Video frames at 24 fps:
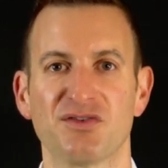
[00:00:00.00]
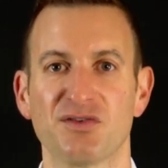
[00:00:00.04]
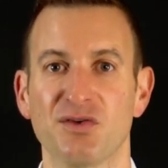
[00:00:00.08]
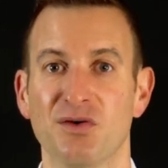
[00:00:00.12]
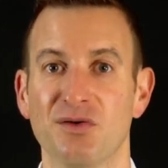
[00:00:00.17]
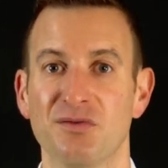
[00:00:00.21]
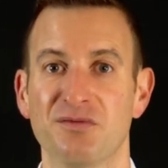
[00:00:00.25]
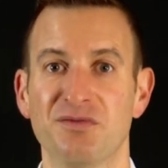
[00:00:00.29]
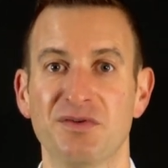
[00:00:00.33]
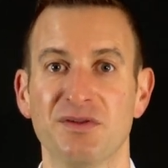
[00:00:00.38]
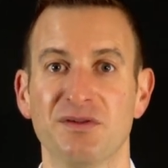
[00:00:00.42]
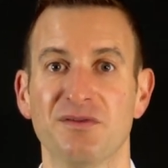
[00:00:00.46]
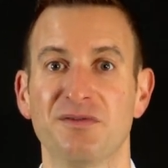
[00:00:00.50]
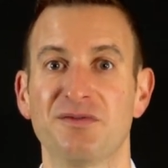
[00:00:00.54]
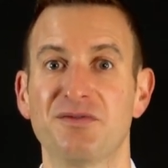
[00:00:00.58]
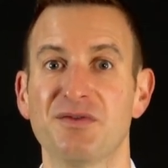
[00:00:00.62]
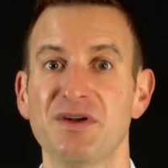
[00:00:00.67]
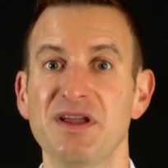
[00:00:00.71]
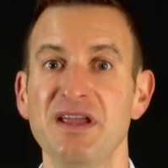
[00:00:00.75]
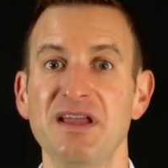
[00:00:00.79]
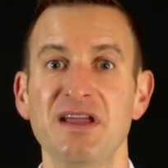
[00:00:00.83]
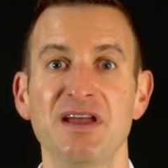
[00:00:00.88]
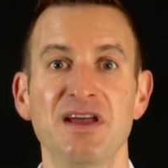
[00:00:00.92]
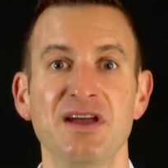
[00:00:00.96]
So feel
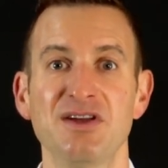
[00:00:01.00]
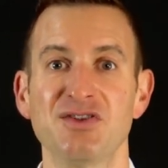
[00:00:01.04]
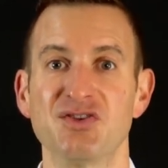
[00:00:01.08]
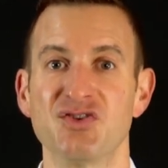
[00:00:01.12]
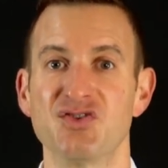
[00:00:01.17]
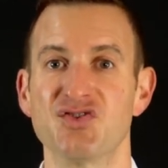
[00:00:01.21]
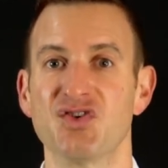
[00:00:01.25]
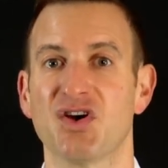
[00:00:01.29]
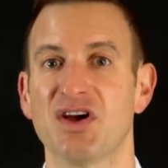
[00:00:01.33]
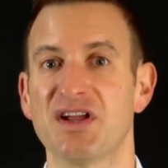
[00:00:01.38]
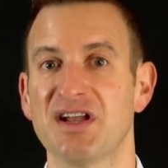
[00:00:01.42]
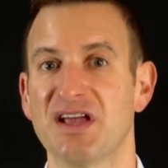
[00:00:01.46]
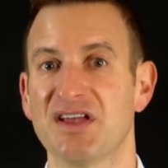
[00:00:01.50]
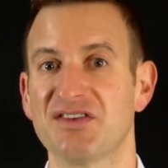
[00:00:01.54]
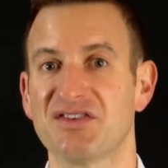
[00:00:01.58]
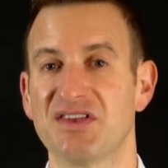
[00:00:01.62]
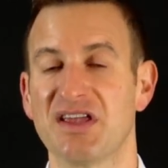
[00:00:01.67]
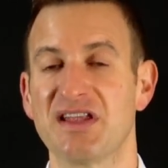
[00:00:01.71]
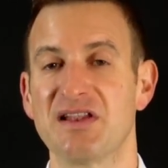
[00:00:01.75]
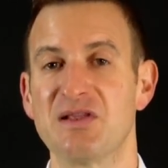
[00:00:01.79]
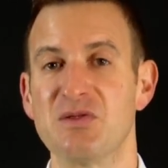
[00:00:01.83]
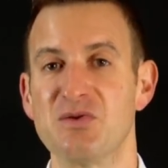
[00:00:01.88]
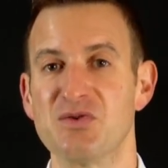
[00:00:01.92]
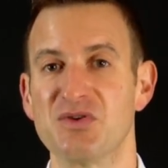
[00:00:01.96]
free to join
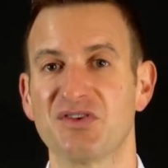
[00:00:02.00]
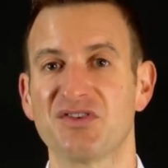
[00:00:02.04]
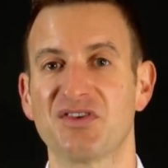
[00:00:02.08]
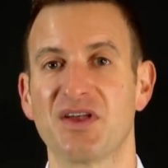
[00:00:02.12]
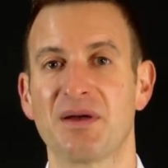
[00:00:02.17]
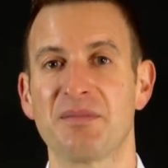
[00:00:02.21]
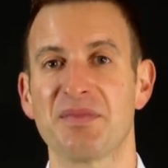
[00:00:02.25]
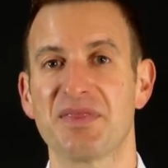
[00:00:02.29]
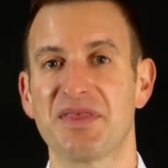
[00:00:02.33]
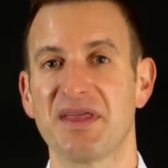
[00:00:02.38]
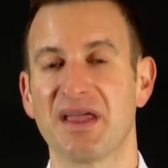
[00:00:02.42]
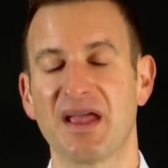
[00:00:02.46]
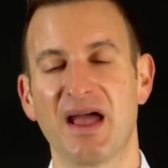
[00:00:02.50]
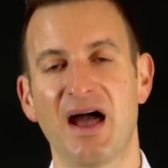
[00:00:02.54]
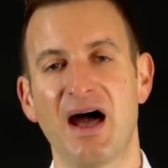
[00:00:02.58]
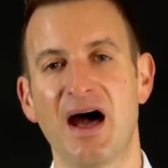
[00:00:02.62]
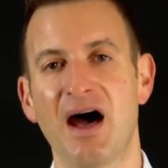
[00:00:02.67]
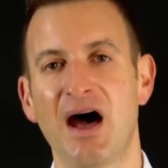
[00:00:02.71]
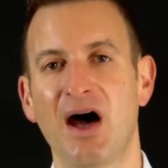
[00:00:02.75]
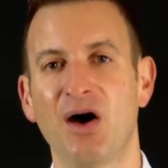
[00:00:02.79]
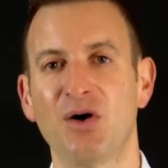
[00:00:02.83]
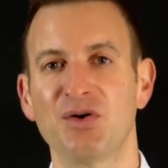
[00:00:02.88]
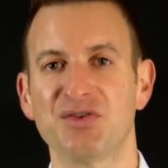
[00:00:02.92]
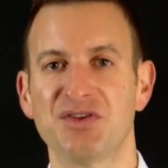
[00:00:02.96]
us and learn something,
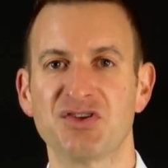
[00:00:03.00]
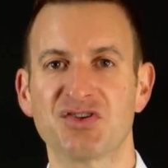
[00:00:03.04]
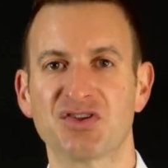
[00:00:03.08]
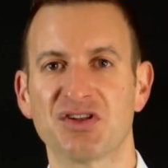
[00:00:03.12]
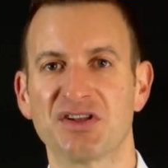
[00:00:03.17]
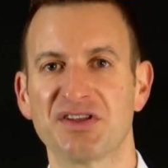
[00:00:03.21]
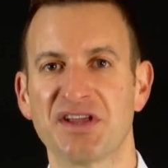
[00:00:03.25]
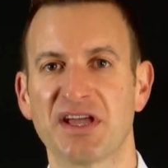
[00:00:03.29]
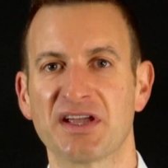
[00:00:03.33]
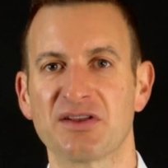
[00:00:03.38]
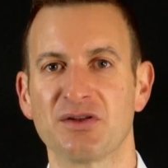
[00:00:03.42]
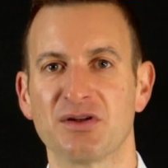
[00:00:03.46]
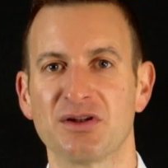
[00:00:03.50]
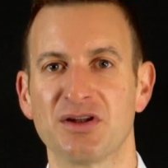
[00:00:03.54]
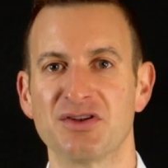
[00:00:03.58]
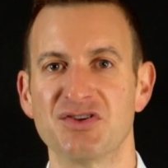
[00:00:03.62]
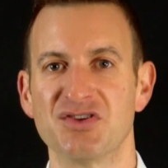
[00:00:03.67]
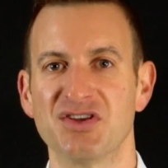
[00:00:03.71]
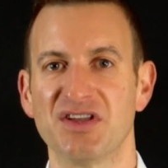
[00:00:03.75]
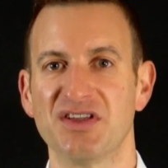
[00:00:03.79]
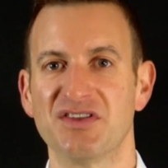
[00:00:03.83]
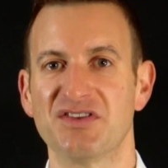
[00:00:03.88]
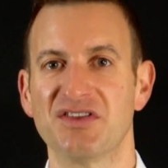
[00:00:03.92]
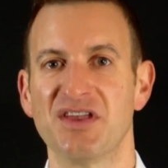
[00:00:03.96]
how digital
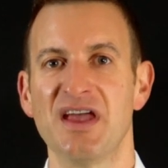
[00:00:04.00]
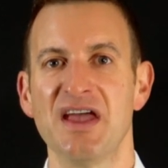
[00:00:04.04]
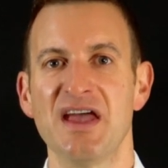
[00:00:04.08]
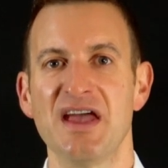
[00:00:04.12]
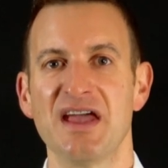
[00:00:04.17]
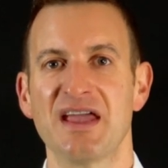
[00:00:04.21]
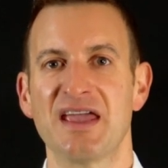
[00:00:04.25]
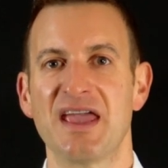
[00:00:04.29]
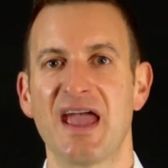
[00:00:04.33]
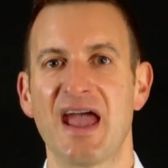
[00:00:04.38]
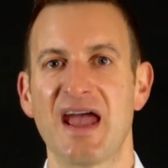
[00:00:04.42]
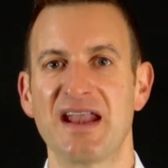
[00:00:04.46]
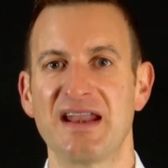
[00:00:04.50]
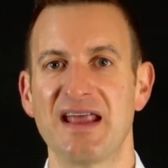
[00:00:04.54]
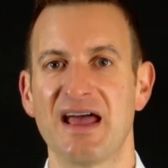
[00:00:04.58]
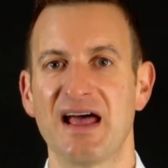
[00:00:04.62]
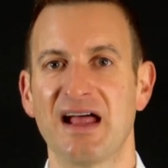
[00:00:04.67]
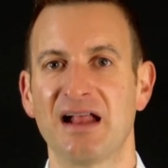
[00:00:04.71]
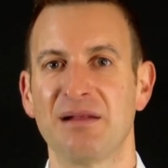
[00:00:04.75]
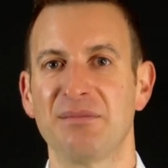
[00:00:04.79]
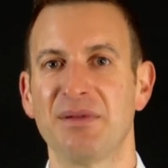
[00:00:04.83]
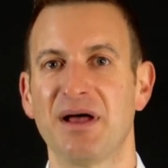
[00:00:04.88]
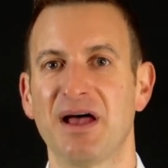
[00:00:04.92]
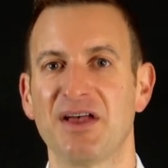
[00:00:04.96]
technologies can
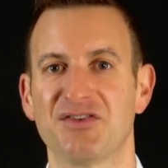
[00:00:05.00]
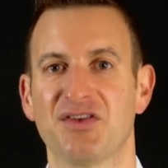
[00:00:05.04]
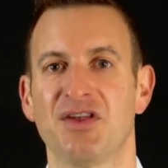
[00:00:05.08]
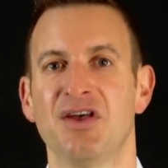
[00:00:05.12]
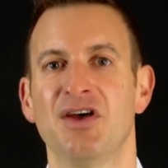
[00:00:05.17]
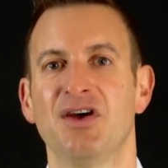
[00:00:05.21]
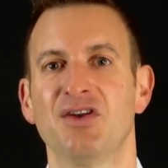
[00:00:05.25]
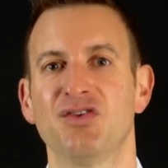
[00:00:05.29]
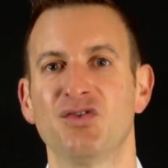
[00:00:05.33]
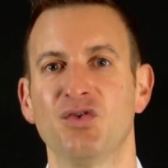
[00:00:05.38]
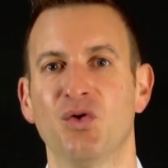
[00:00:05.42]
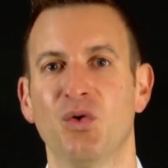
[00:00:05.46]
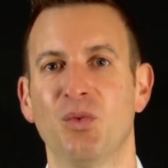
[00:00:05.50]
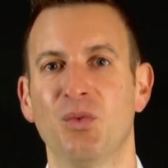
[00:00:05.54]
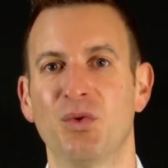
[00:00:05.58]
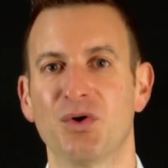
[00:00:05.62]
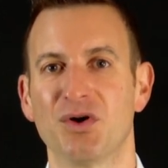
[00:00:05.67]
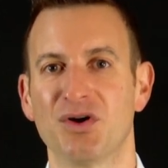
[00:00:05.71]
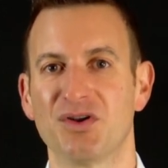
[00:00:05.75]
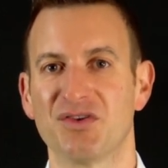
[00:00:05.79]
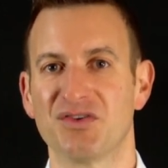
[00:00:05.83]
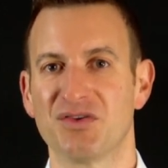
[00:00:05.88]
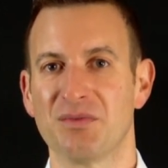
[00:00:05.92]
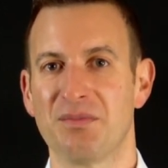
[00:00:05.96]
help us
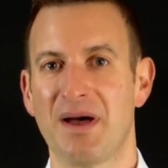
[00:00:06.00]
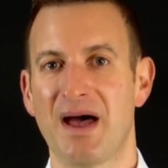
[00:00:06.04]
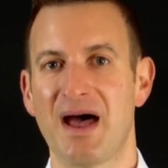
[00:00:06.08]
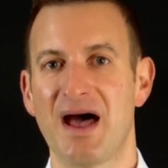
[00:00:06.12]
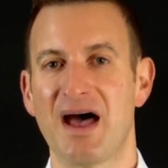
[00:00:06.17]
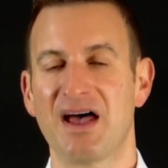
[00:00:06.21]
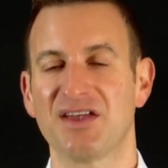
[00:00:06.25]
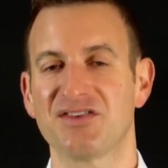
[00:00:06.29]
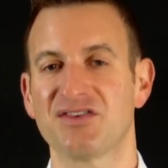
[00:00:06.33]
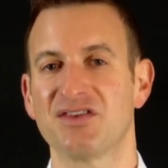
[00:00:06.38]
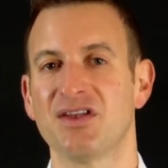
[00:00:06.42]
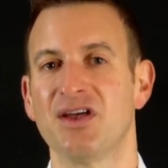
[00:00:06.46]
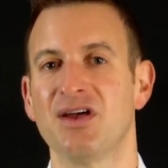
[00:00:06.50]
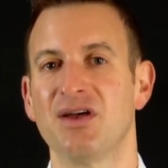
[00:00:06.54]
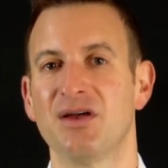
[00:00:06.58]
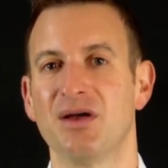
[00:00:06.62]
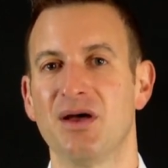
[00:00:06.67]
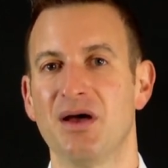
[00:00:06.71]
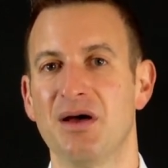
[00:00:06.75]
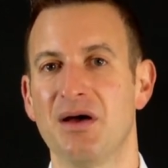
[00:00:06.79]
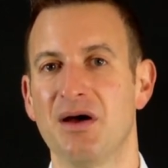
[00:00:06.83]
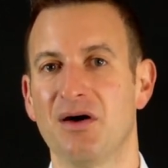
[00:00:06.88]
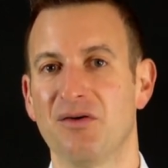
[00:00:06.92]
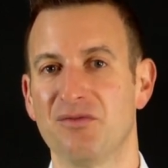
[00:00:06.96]
towards a path
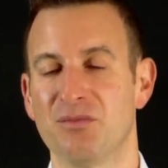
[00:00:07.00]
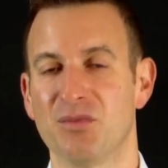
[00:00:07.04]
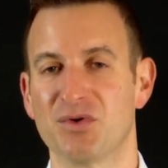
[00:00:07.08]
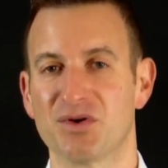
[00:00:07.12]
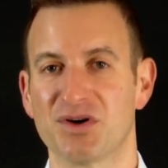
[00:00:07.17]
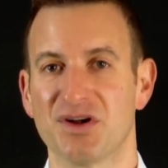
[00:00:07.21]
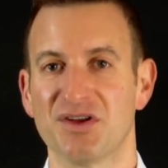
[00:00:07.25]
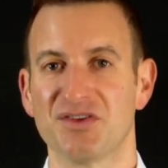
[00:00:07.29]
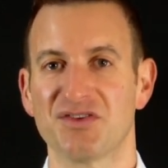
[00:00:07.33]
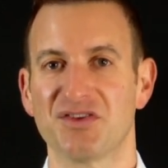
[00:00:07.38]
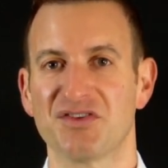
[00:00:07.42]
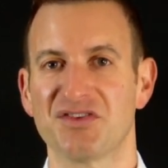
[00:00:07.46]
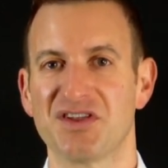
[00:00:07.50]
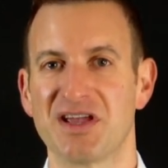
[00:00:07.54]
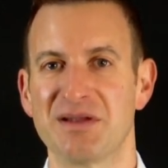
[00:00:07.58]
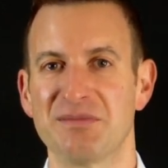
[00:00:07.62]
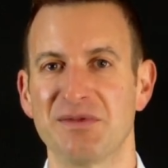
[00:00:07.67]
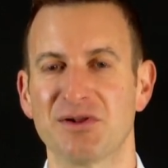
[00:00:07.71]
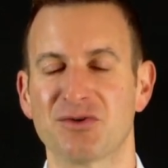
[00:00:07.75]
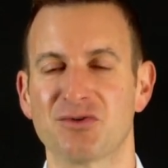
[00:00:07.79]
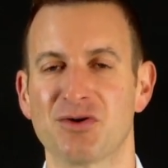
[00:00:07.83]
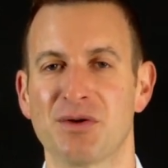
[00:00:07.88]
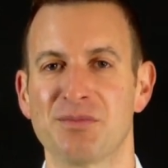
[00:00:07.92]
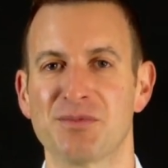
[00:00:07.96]
of more
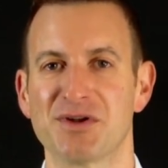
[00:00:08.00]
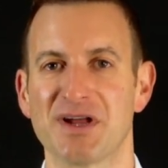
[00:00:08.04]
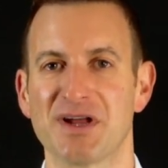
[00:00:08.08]
sustainable crop